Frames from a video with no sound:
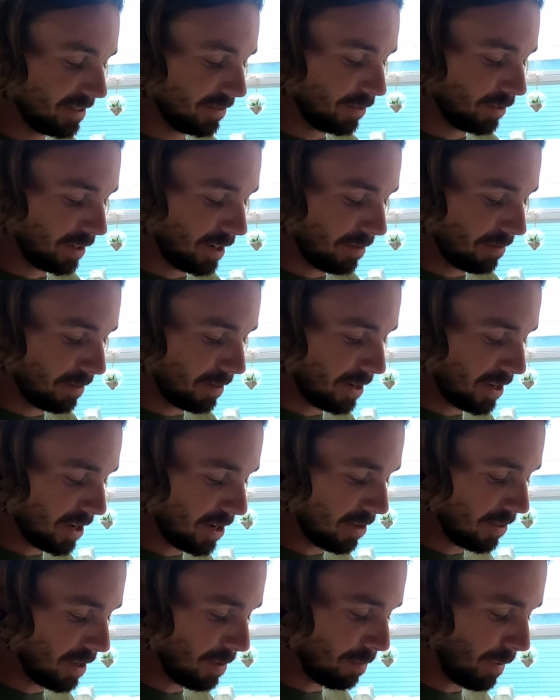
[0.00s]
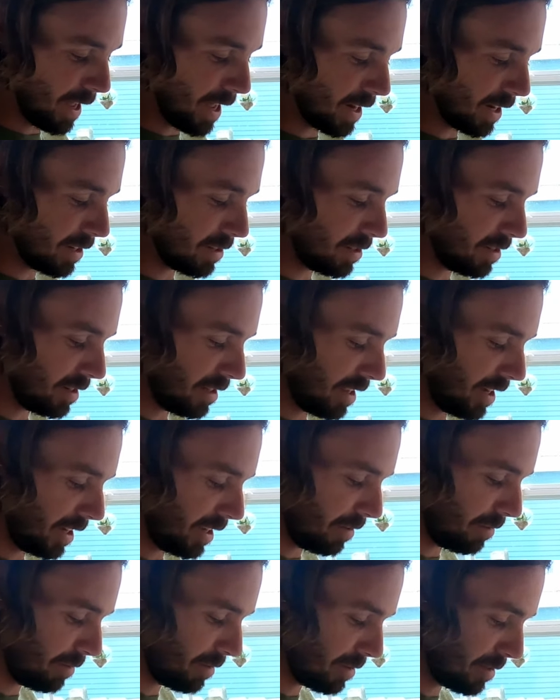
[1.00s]
We'll never know. They package it like
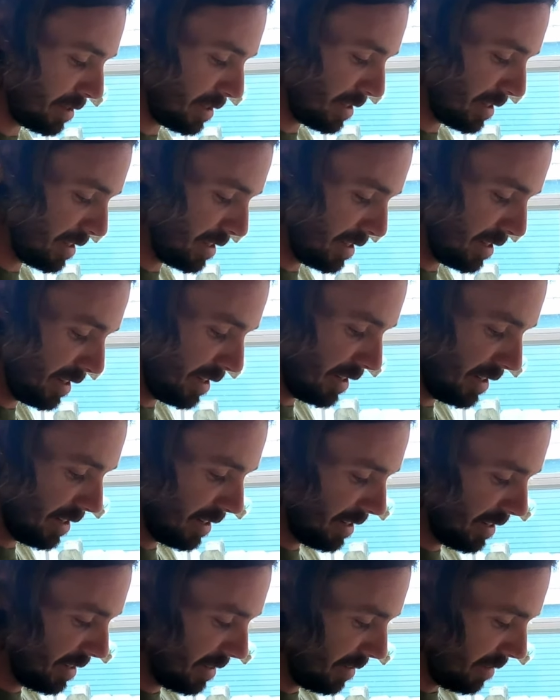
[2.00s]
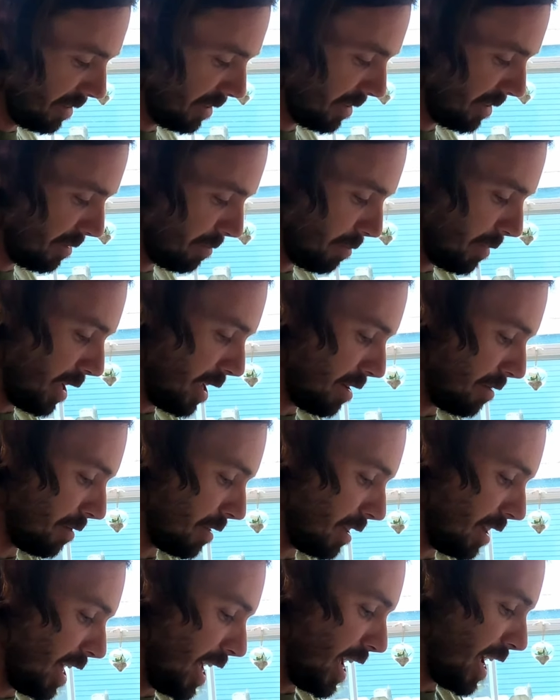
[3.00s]
it was made of
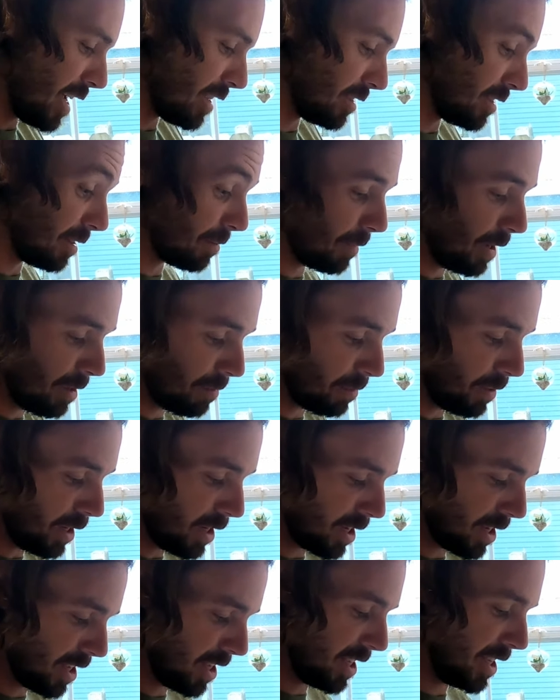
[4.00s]
glass. It might be.